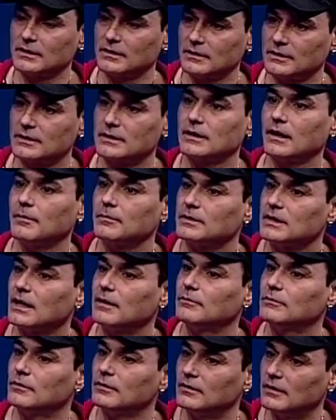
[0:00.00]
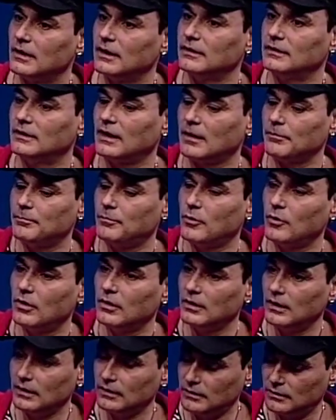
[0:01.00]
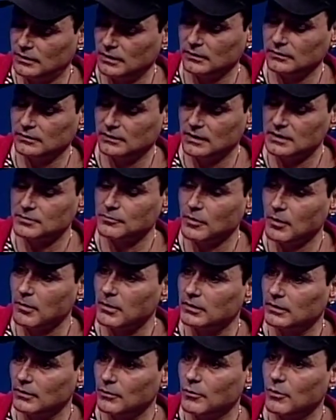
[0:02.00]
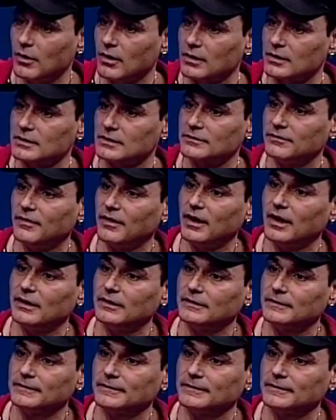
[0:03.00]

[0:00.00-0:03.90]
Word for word: Sometimes at that point, till this moment, it works fine.